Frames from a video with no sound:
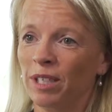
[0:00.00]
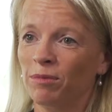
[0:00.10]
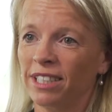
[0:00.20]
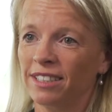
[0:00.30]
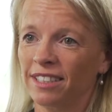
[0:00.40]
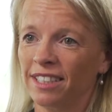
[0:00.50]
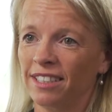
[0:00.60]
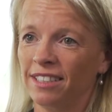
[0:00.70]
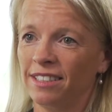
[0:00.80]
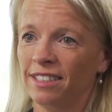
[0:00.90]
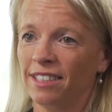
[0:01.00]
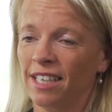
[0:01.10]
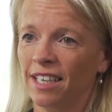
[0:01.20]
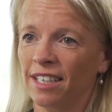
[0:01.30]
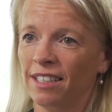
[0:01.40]
We recently did
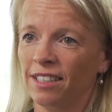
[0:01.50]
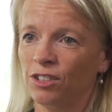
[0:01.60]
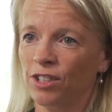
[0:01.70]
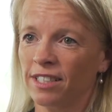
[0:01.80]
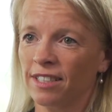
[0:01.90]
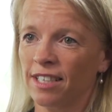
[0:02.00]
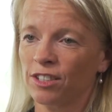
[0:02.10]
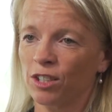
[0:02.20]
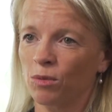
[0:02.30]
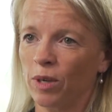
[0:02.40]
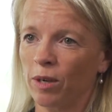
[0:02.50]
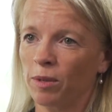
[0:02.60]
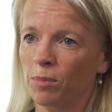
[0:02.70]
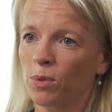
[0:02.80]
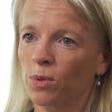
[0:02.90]
a transaction where
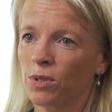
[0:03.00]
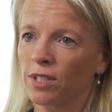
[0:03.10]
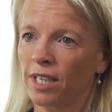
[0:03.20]
we bought